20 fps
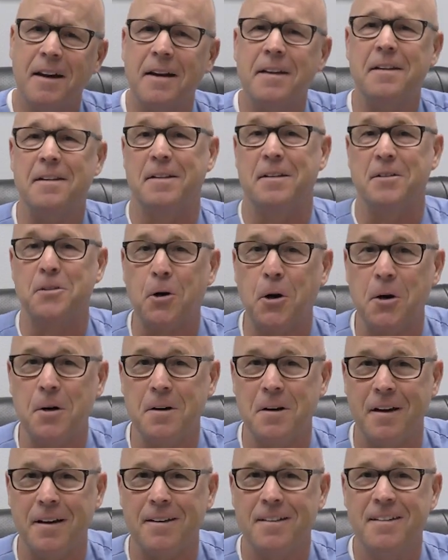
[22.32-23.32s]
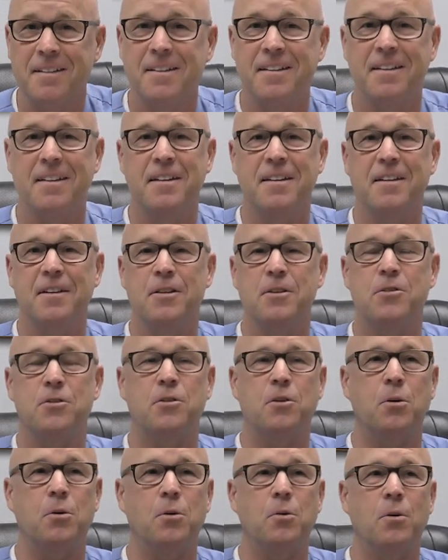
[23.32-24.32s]
kind of disheartening.
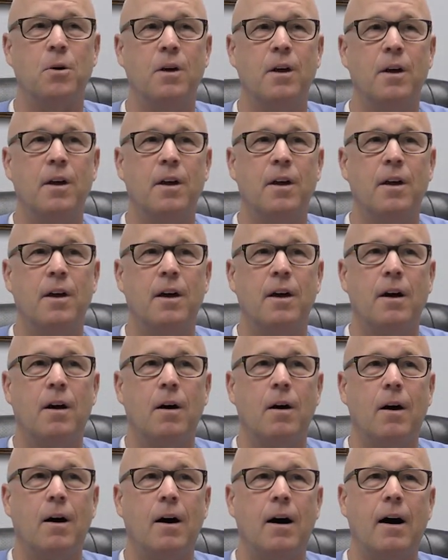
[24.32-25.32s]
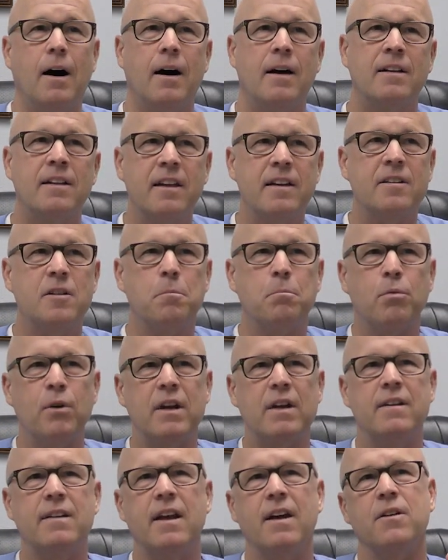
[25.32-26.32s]
So I'd like to
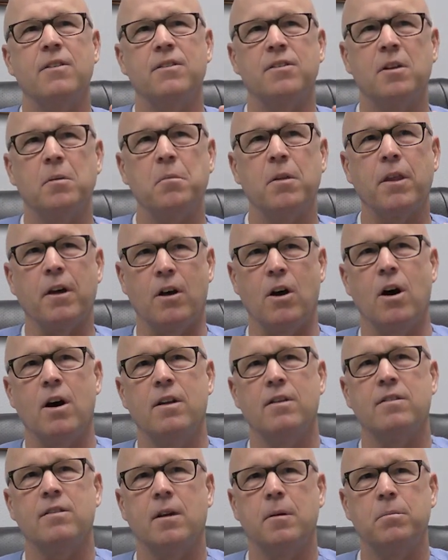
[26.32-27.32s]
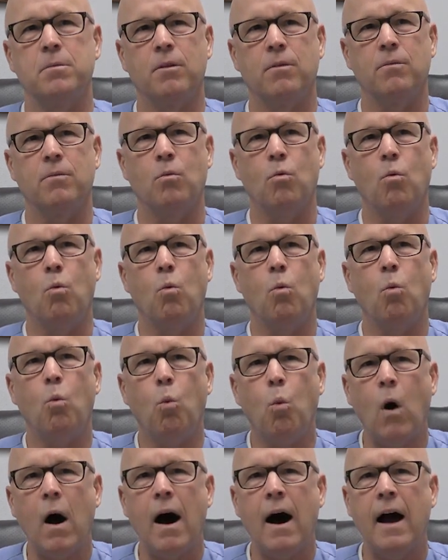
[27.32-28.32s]
break down some of the concepts of
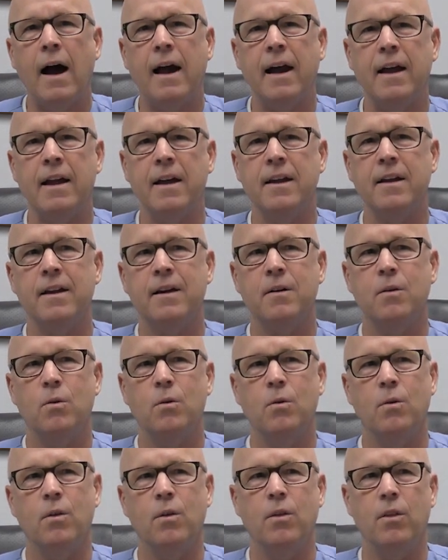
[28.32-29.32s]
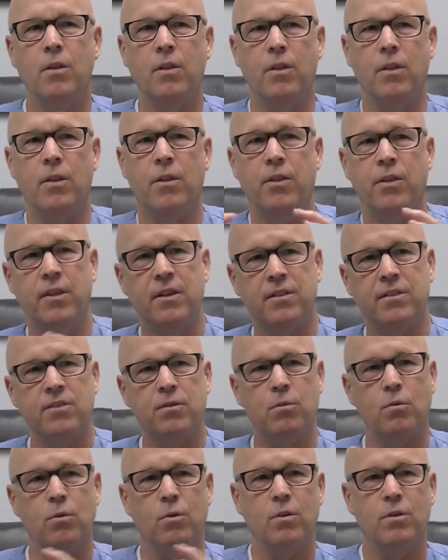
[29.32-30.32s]
why
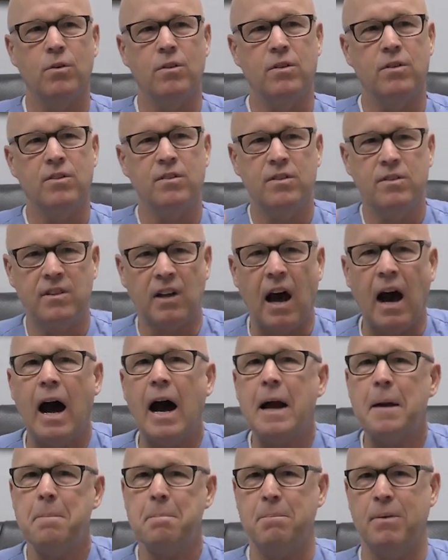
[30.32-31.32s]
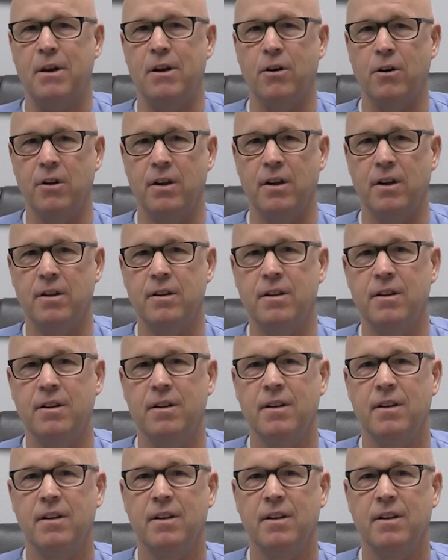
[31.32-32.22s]
this time period